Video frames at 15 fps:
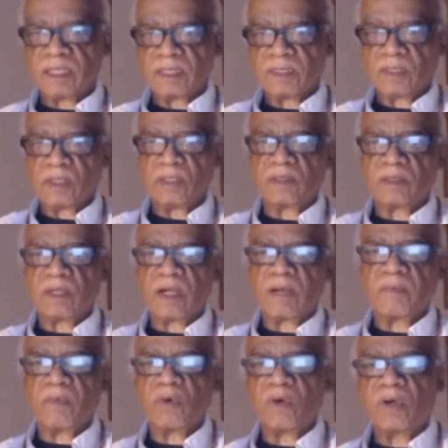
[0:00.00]
consider
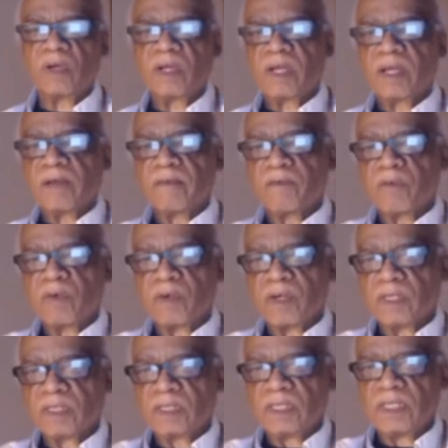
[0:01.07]
are more
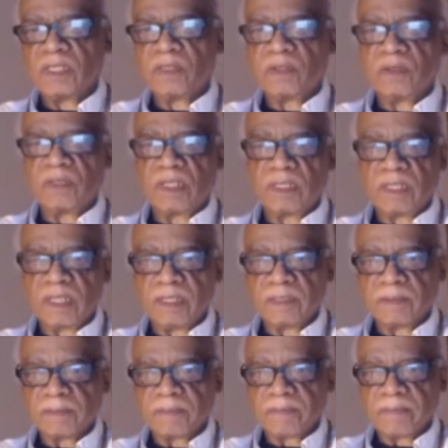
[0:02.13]
for a senior or an
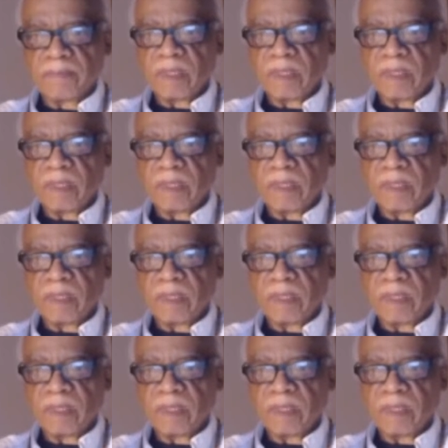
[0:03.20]
adult.